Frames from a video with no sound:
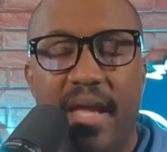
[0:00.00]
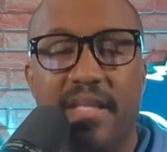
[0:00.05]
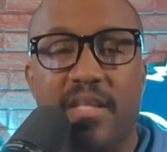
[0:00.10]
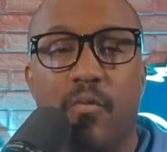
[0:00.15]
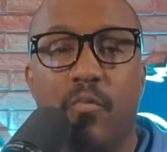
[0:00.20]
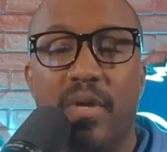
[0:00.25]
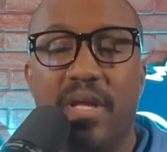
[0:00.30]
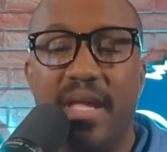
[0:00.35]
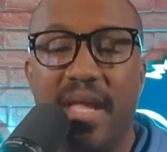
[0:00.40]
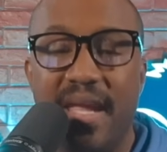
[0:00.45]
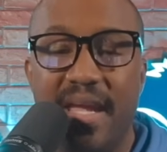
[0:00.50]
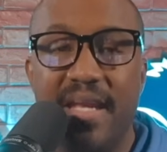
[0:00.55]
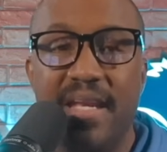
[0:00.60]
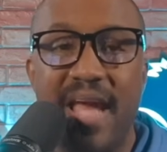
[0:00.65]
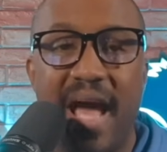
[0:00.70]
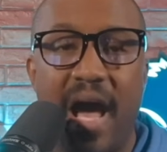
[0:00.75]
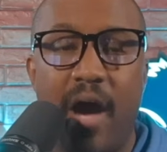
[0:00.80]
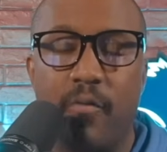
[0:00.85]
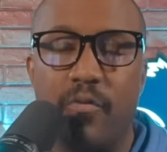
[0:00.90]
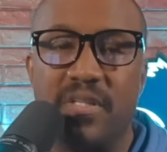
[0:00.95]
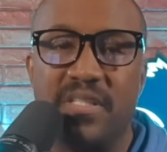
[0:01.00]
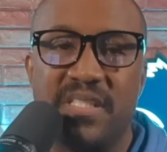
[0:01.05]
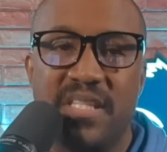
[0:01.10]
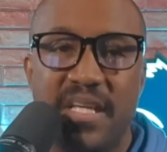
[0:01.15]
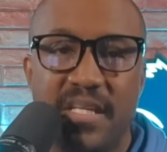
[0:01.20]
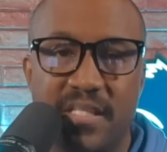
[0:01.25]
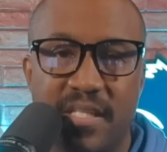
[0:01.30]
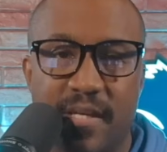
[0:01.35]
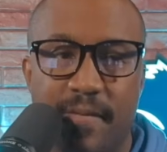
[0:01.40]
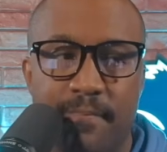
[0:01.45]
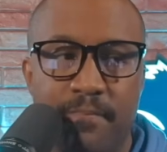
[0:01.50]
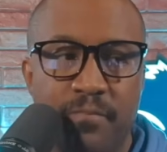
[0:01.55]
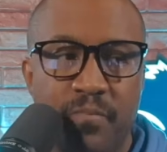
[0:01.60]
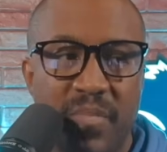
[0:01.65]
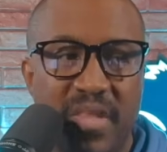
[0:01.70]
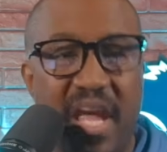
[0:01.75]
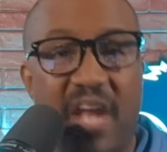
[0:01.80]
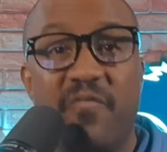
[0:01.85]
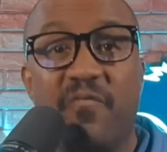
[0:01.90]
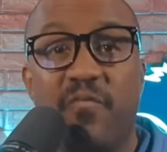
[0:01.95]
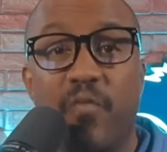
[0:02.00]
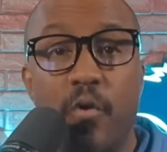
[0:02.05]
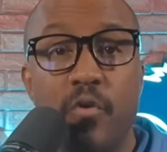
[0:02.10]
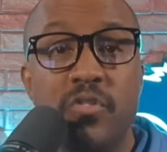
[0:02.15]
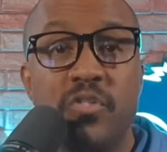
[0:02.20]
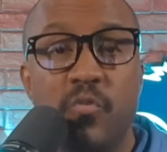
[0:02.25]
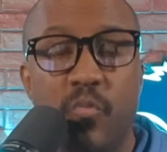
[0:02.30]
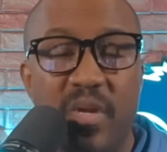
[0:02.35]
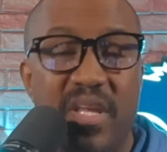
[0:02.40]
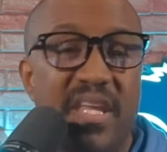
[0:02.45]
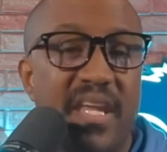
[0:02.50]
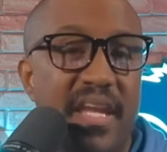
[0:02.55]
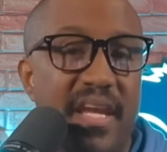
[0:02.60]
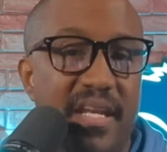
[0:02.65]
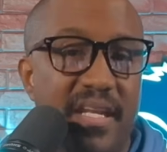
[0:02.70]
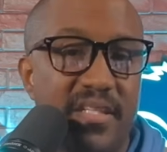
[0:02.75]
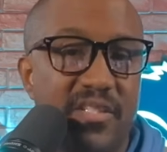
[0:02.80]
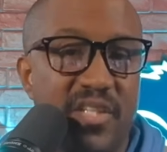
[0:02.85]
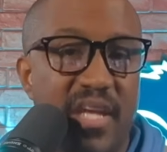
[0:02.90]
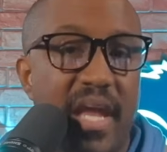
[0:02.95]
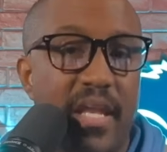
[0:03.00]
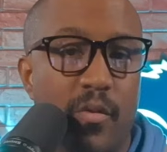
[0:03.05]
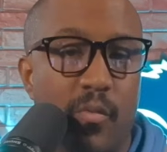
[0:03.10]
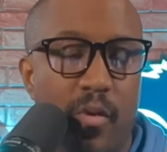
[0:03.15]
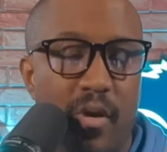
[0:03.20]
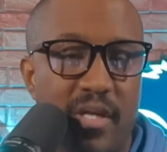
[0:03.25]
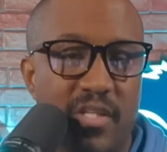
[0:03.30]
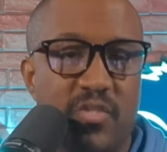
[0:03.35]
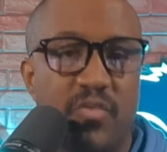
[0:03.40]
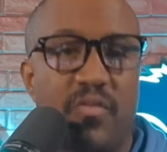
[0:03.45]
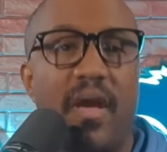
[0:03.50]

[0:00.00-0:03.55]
and then we end our season that first weekend in January.